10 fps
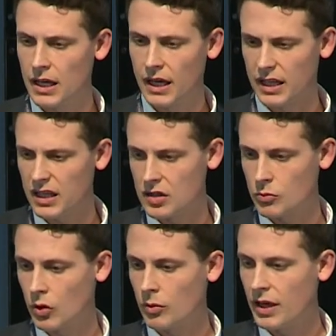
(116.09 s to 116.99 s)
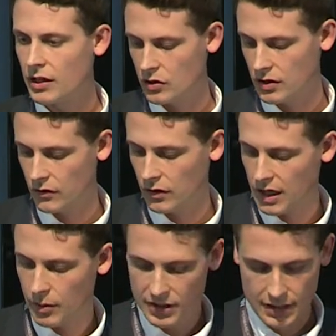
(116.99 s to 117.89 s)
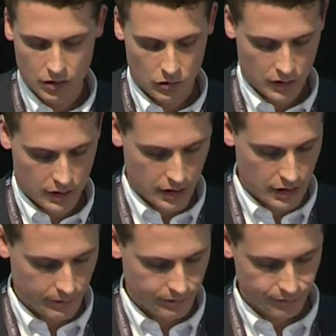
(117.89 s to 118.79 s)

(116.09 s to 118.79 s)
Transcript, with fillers: and then smaller patches of other habitat on site.